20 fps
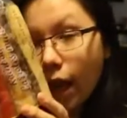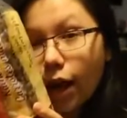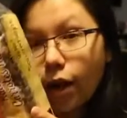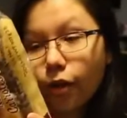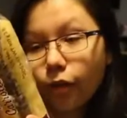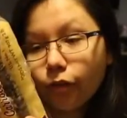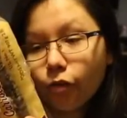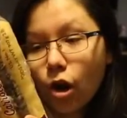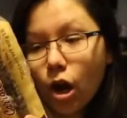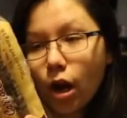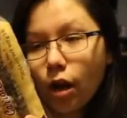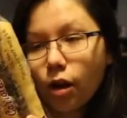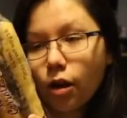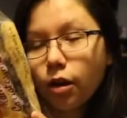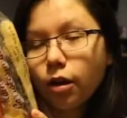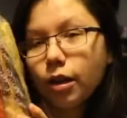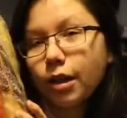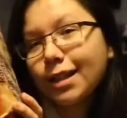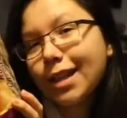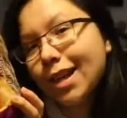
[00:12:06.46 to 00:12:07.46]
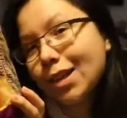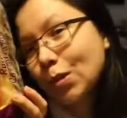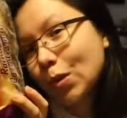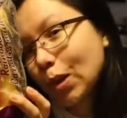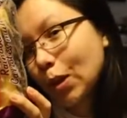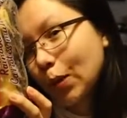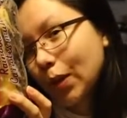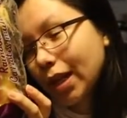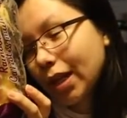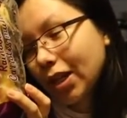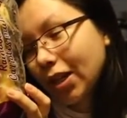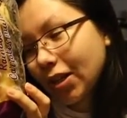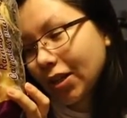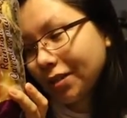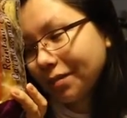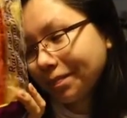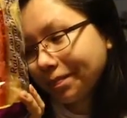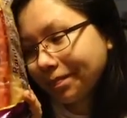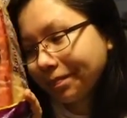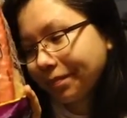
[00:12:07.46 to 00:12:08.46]
air fryer. It tastes really, really
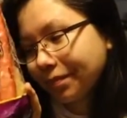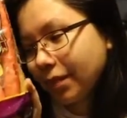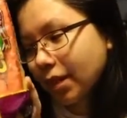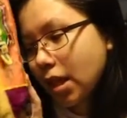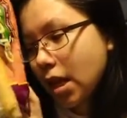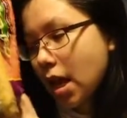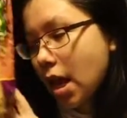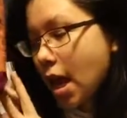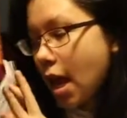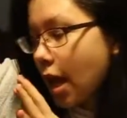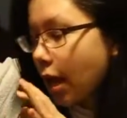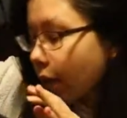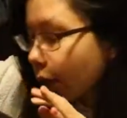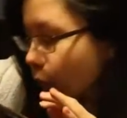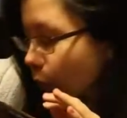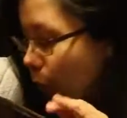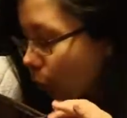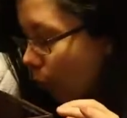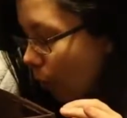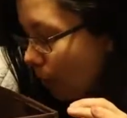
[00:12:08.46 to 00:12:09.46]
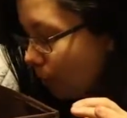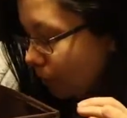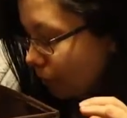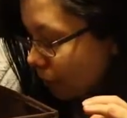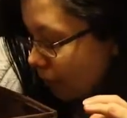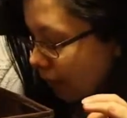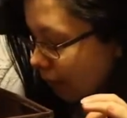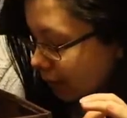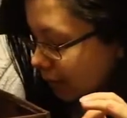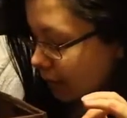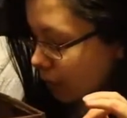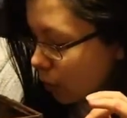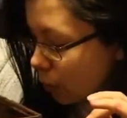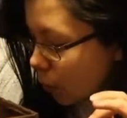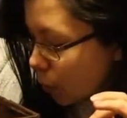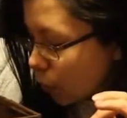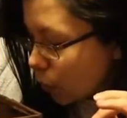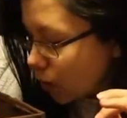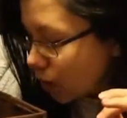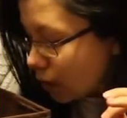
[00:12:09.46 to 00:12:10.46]
good. So that's
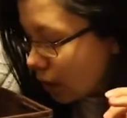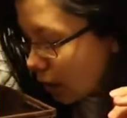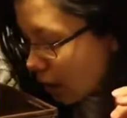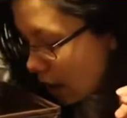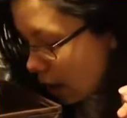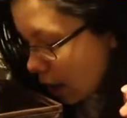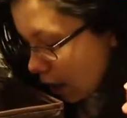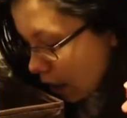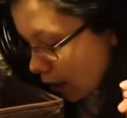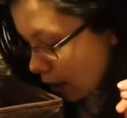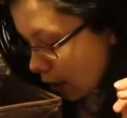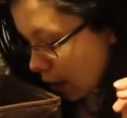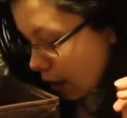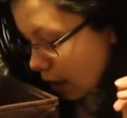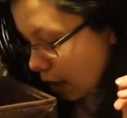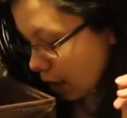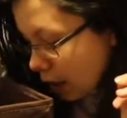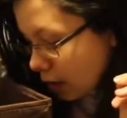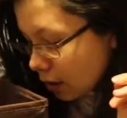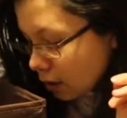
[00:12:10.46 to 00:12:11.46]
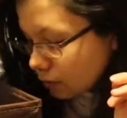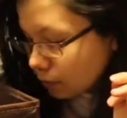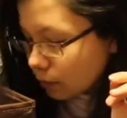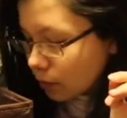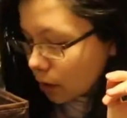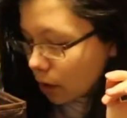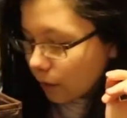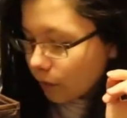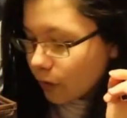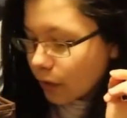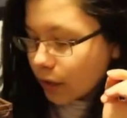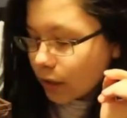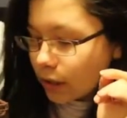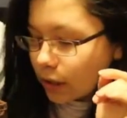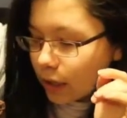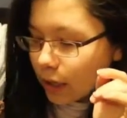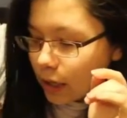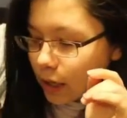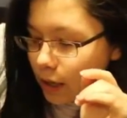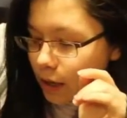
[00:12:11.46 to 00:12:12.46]
those. And then
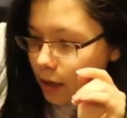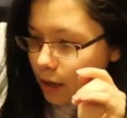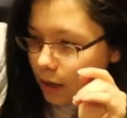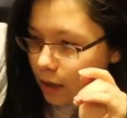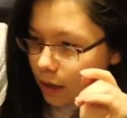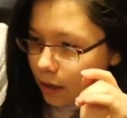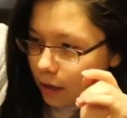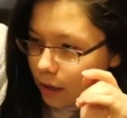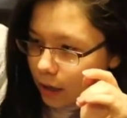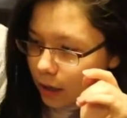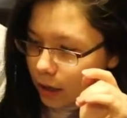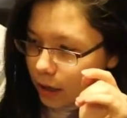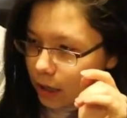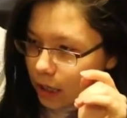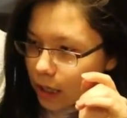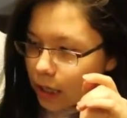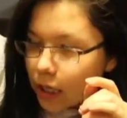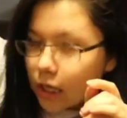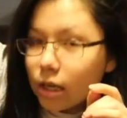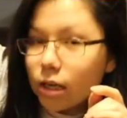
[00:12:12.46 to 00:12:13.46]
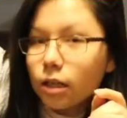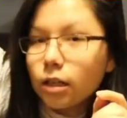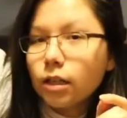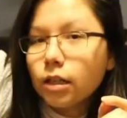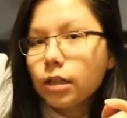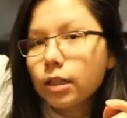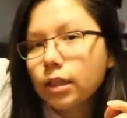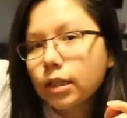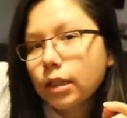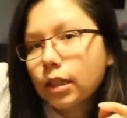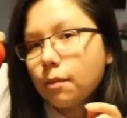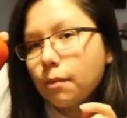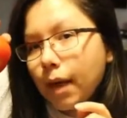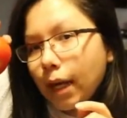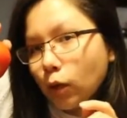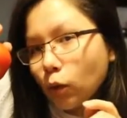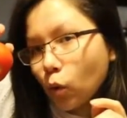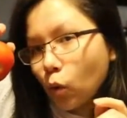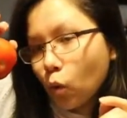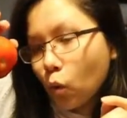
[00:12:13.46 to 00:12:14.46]
obviously the
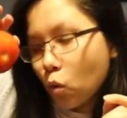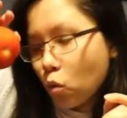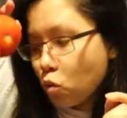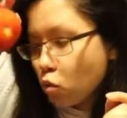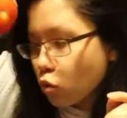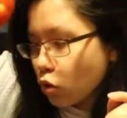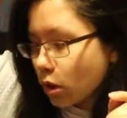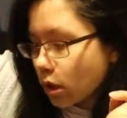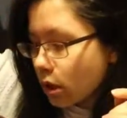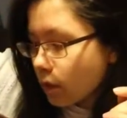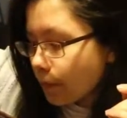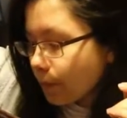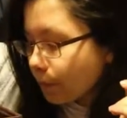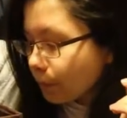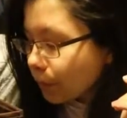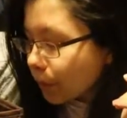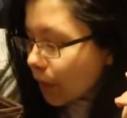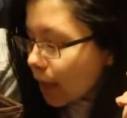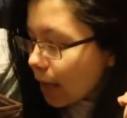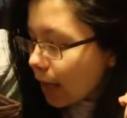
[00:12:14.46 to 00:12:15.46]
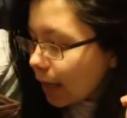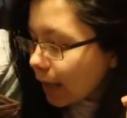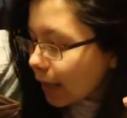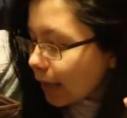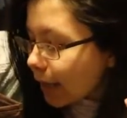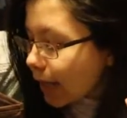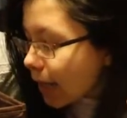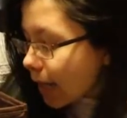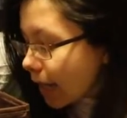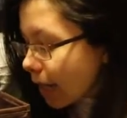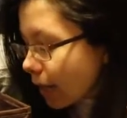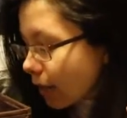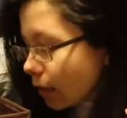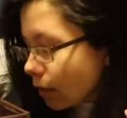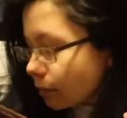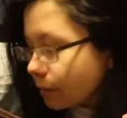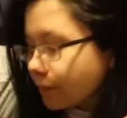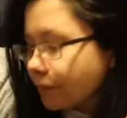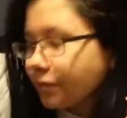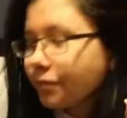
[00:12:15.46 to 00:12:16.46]
tomatoes. And
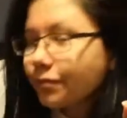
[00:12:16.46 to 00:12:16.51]
then